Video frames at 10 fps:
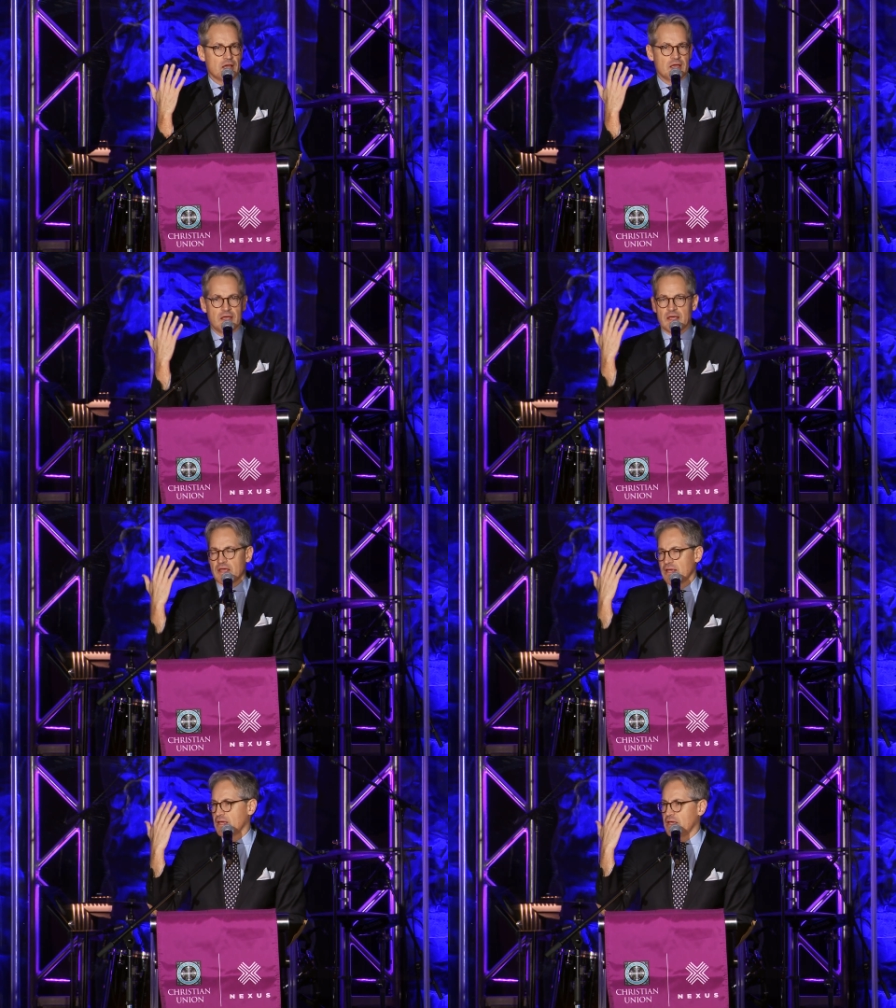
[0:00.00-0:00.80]
he,
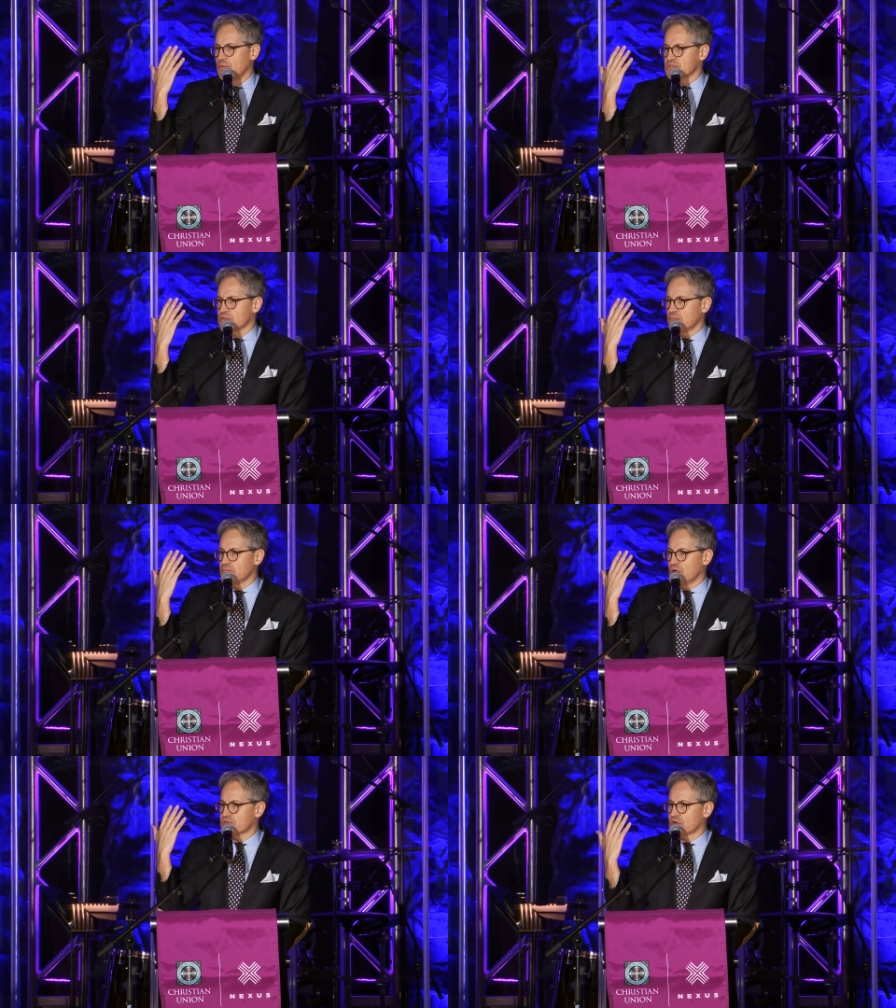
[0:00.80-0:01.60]
he was the
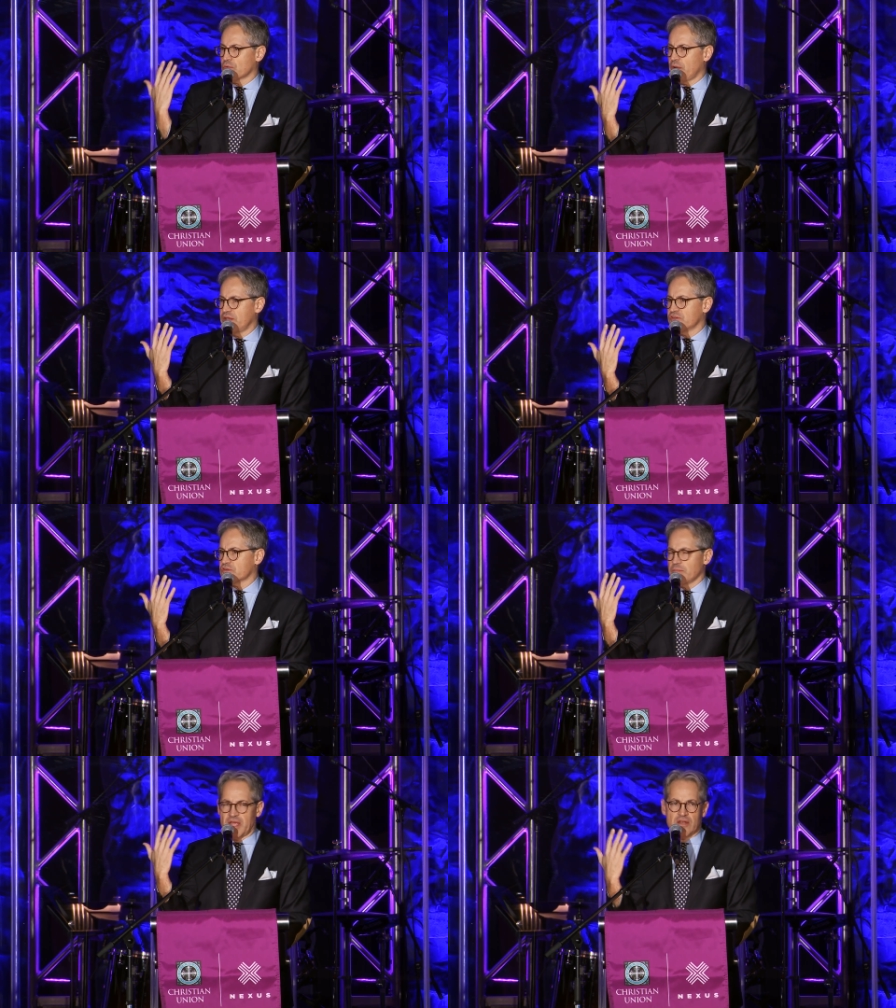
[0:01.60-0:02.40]
most
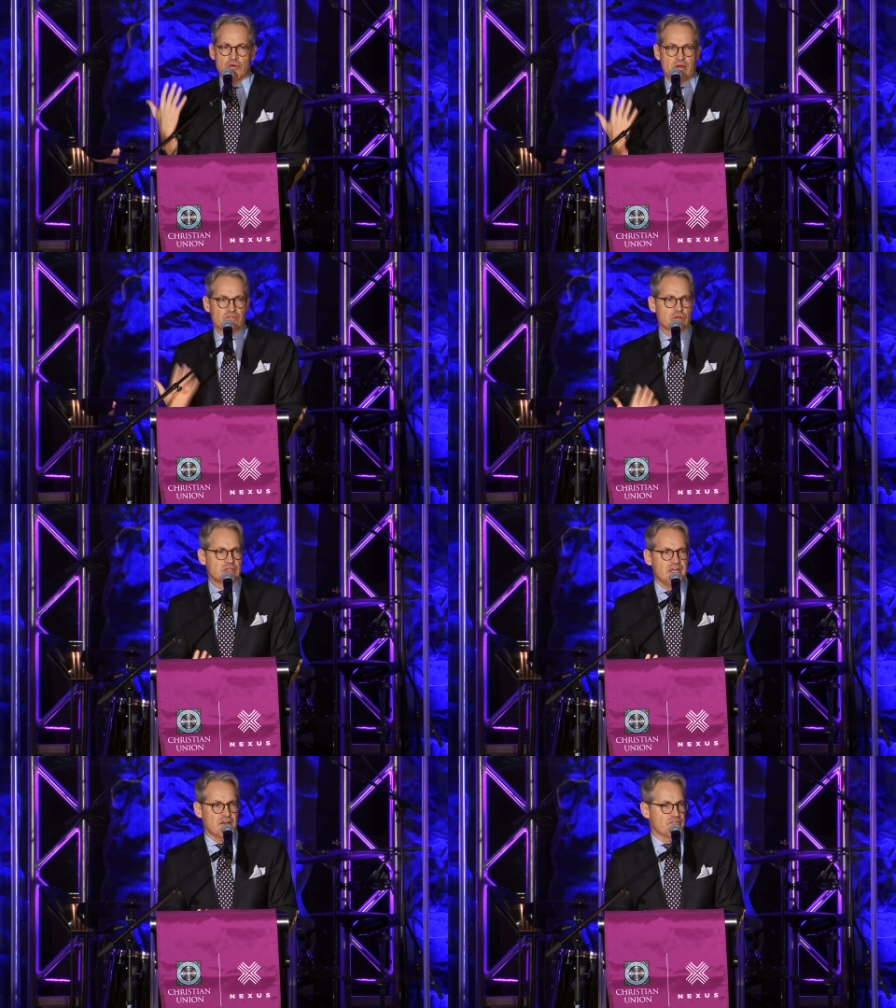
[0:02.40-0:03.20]
courageous man who ever
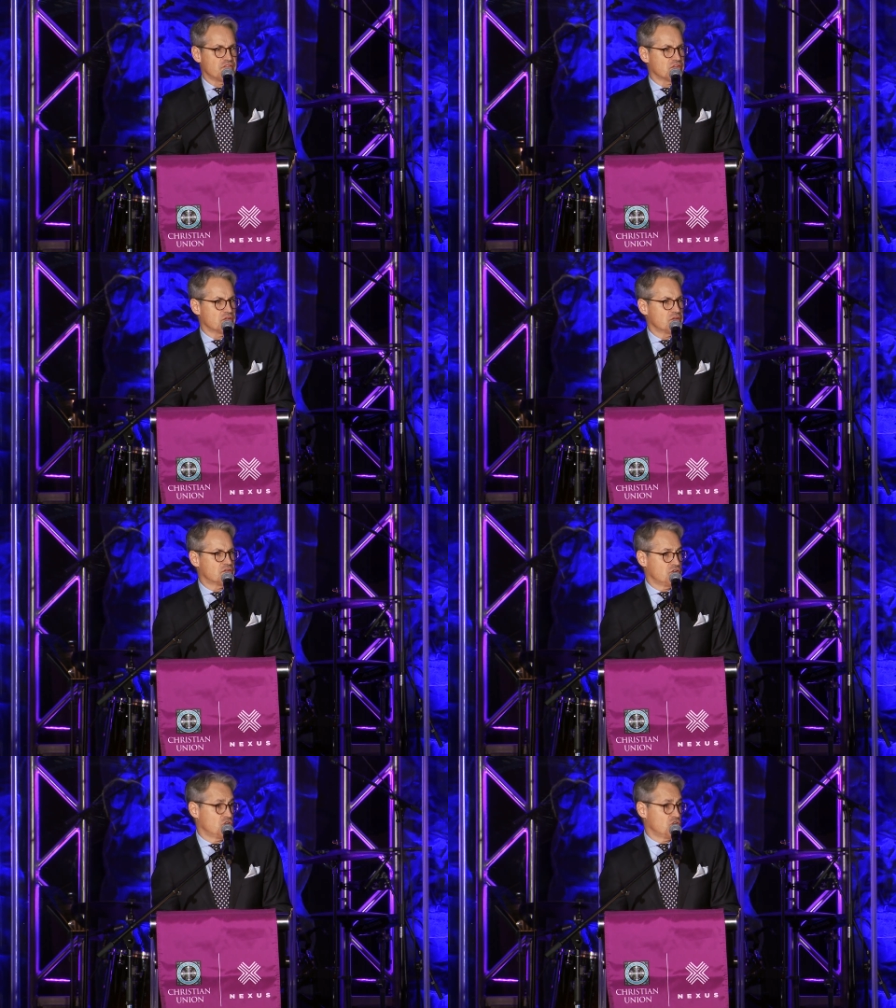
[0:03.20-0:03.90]
lived to